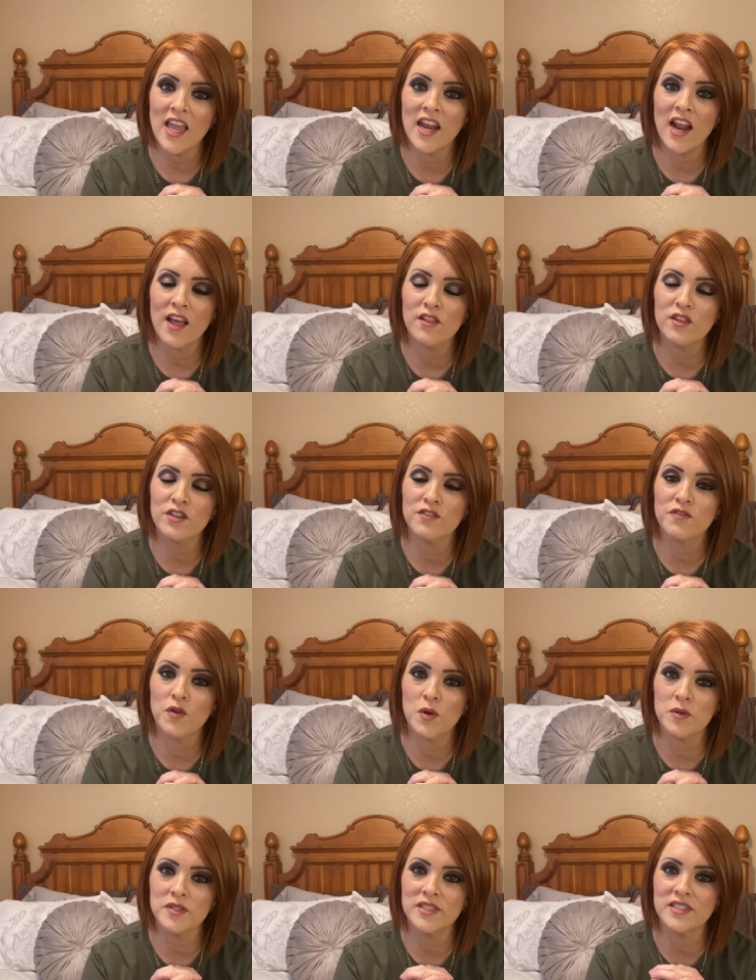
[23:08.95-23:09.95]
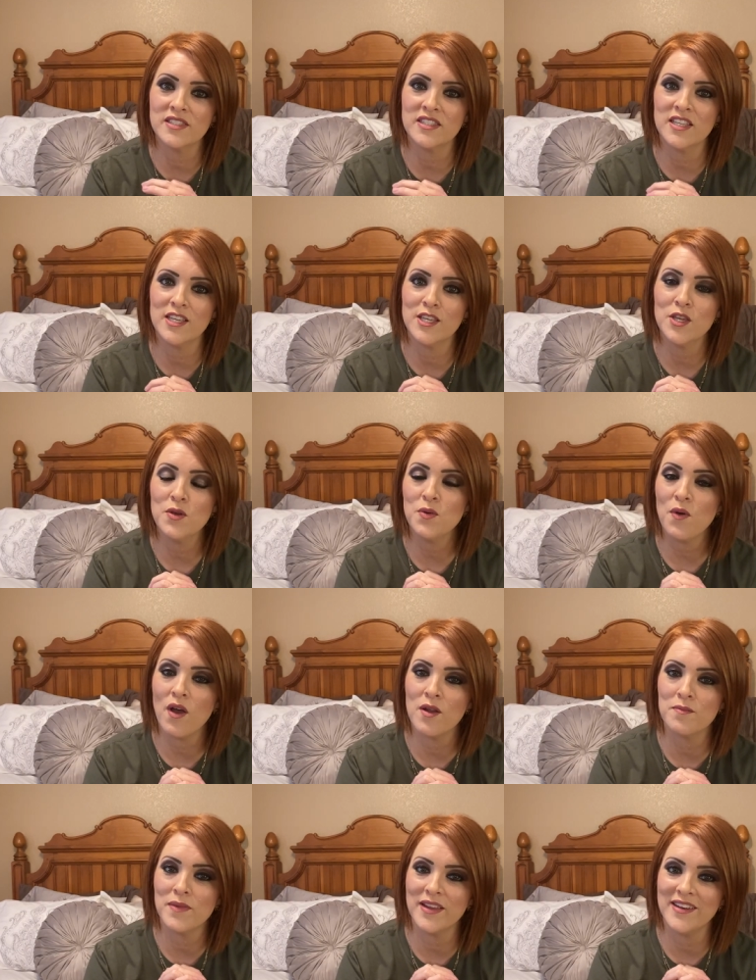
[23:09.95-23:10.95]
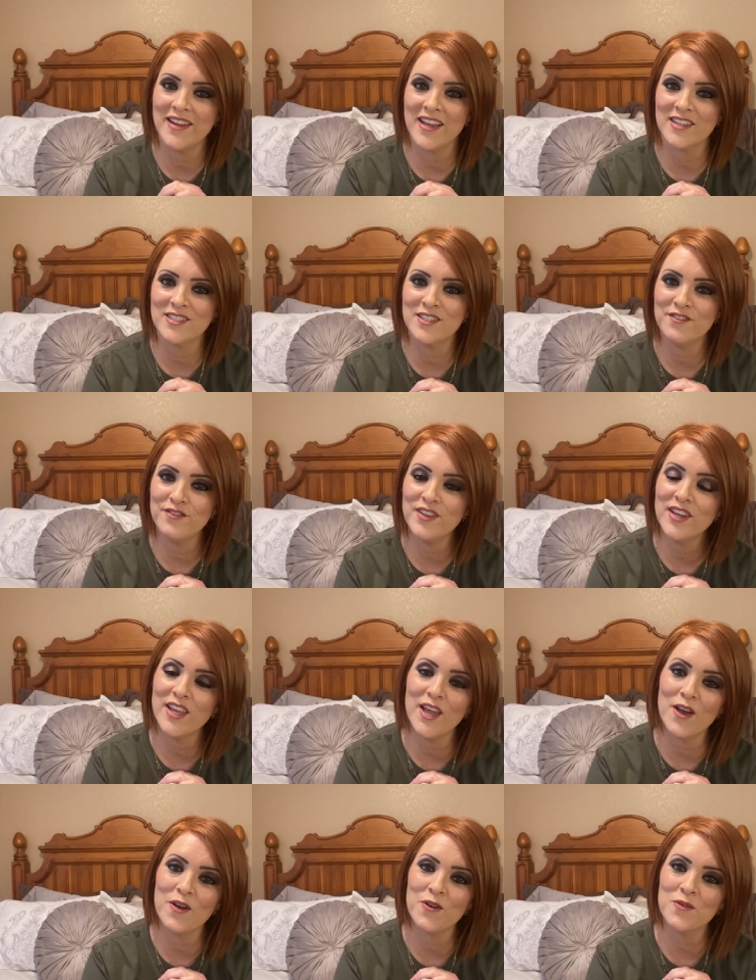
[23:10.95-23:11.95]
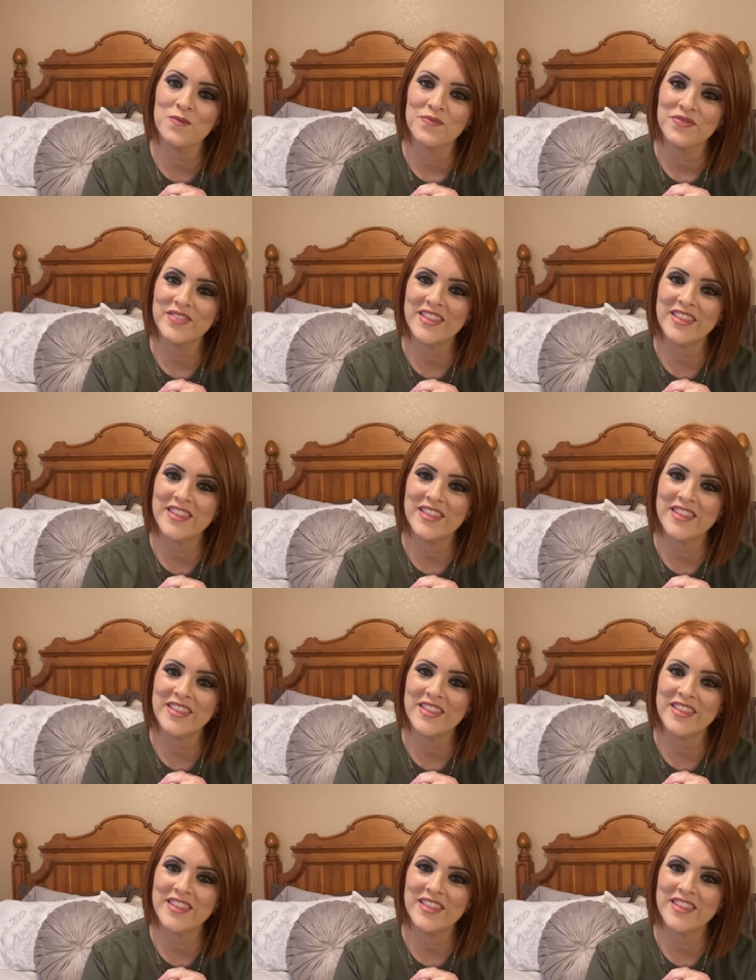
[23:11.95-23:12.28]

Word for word: and I look forward to seeing you on my next video.